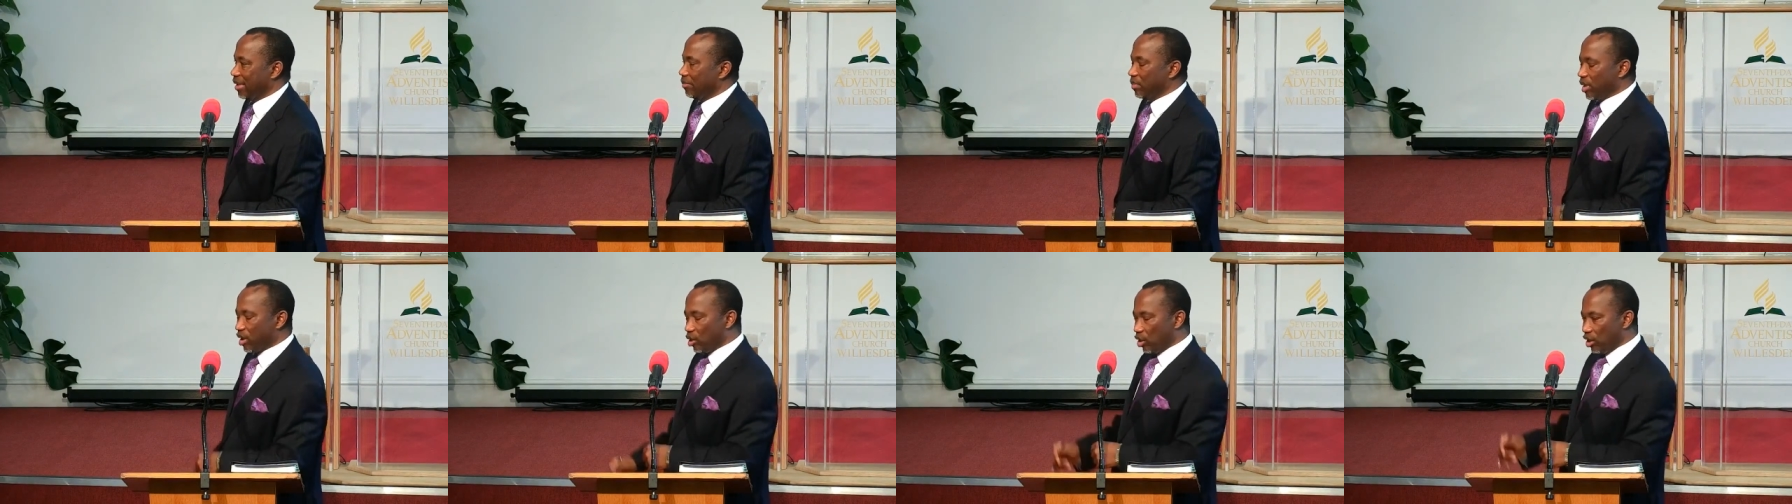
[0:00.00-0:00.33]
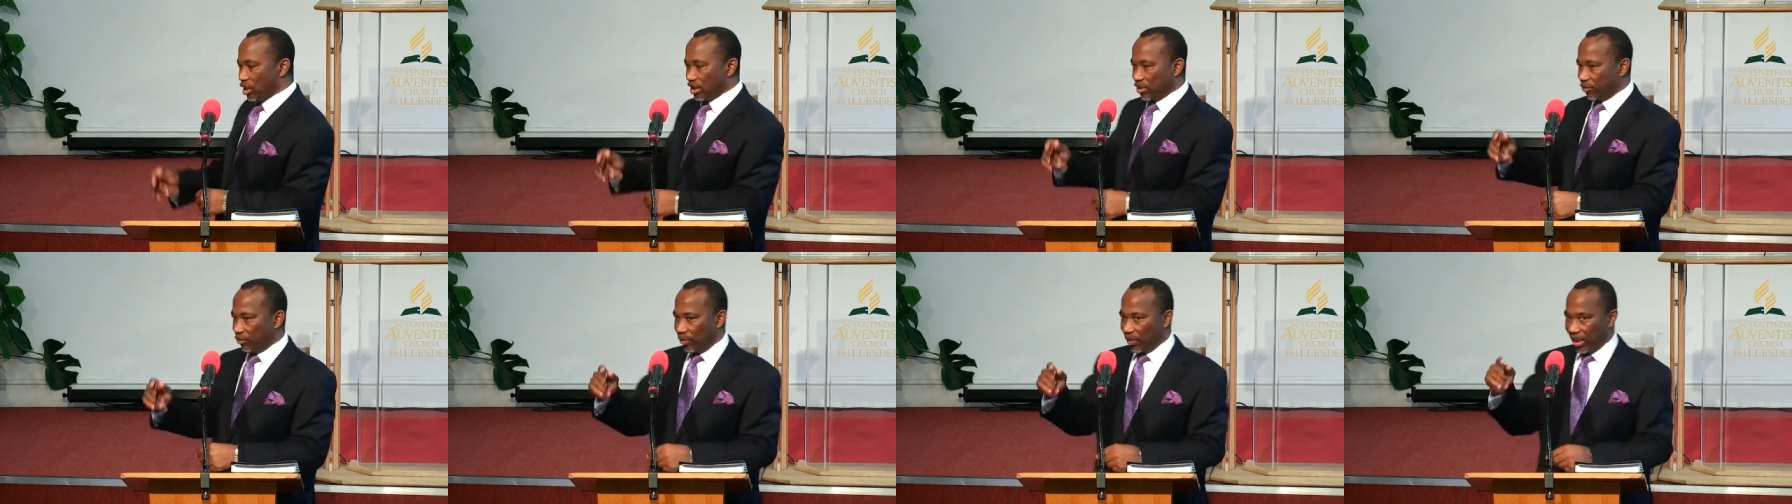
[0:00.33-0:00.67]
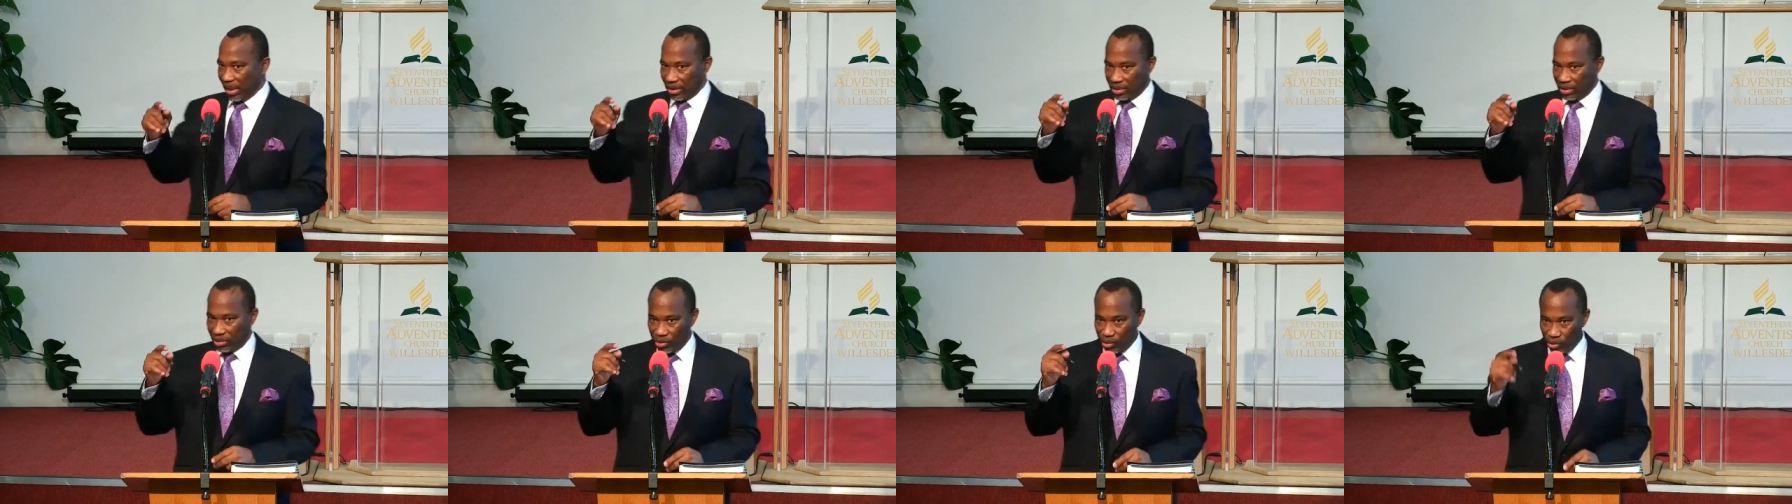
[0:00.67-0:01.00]
Because if
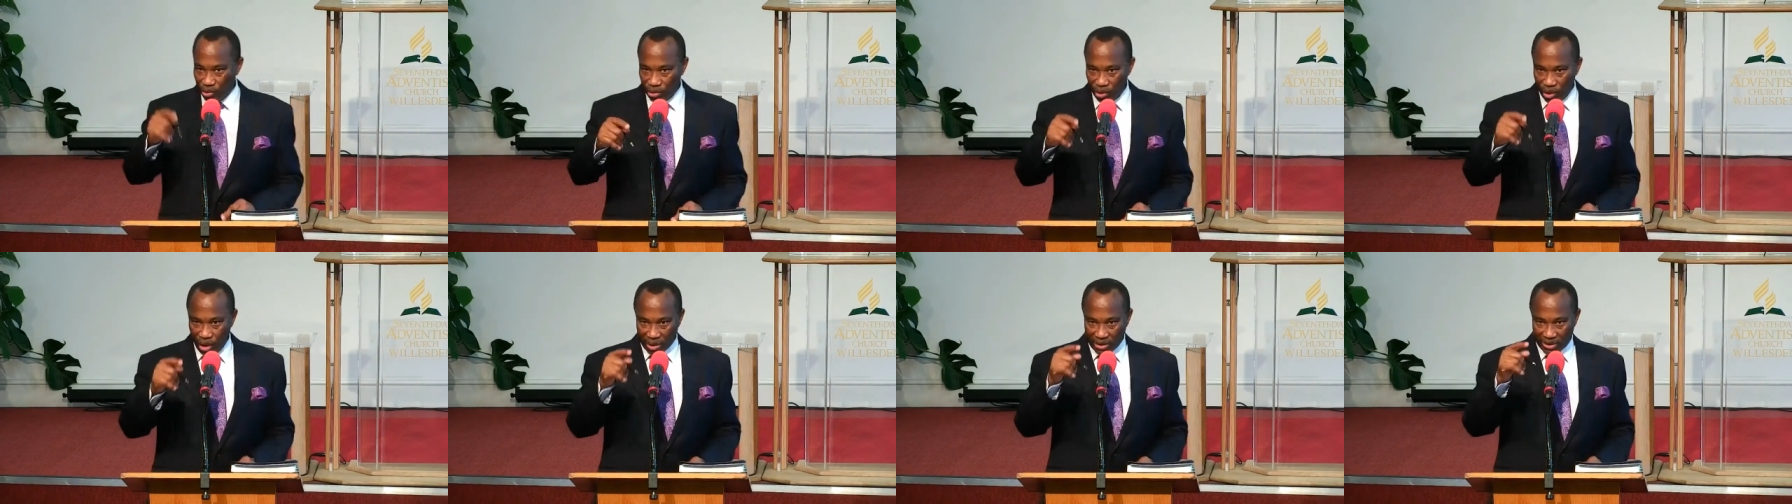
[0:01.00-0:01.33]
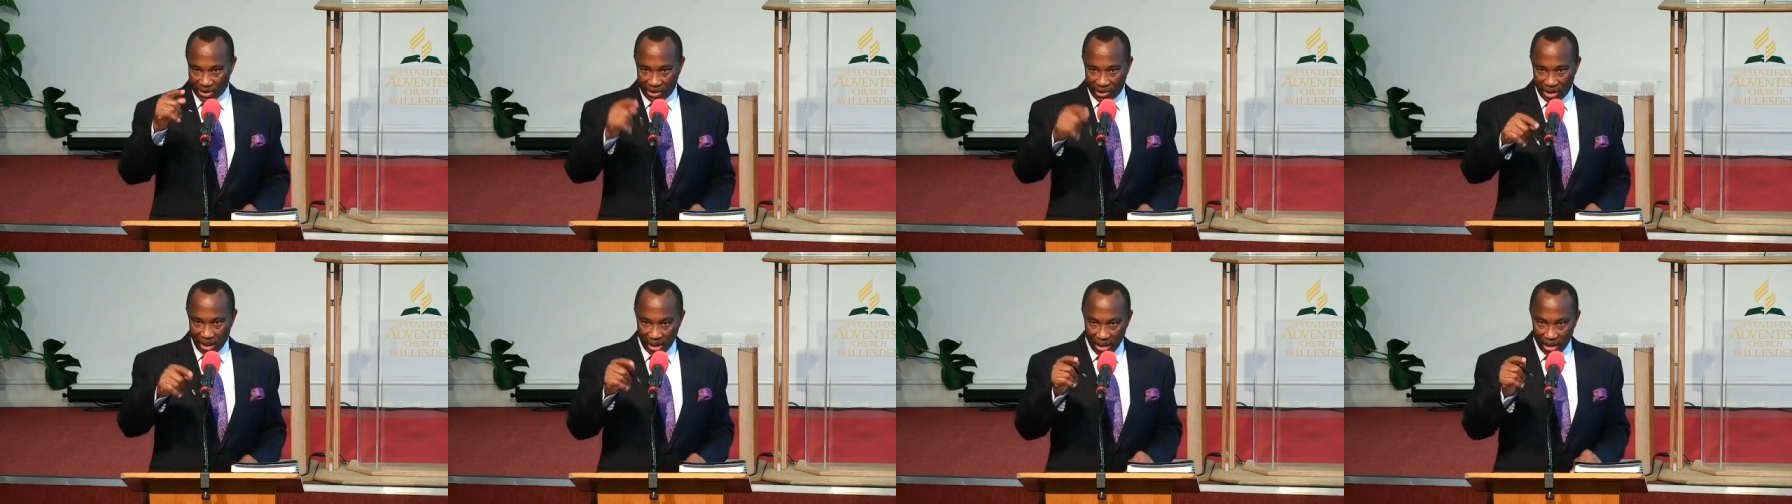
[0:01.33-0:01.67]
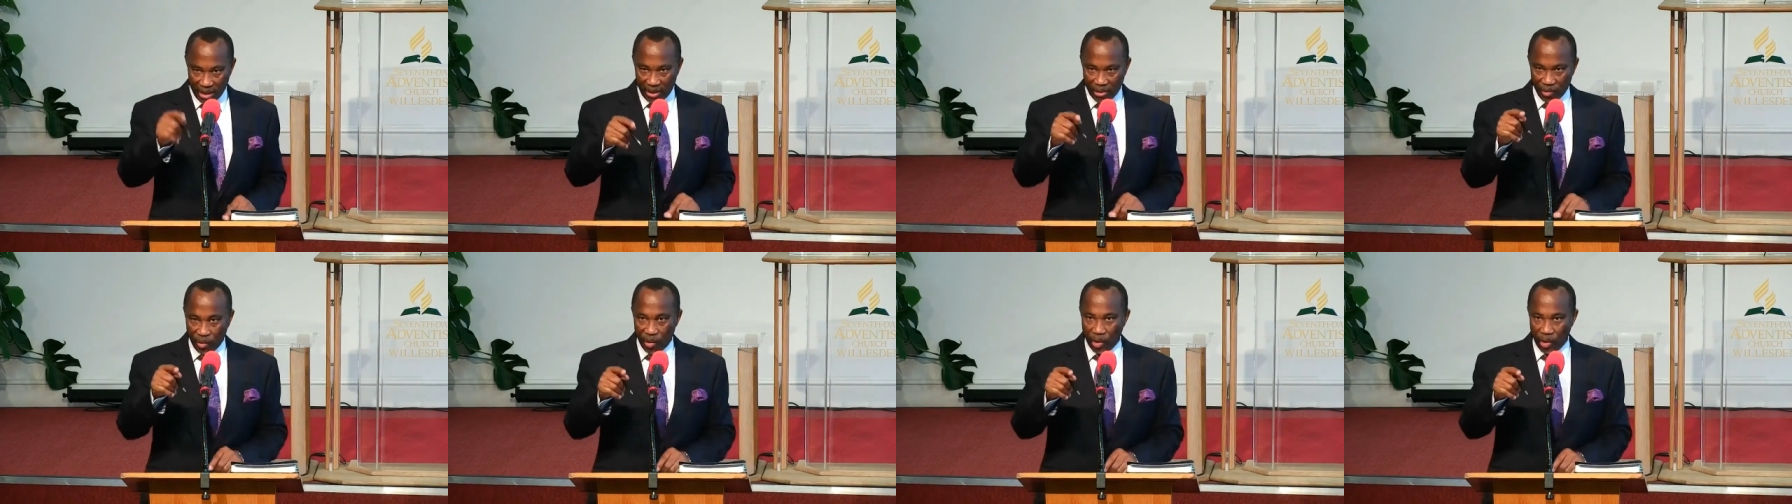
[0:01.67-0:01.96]
we do not study the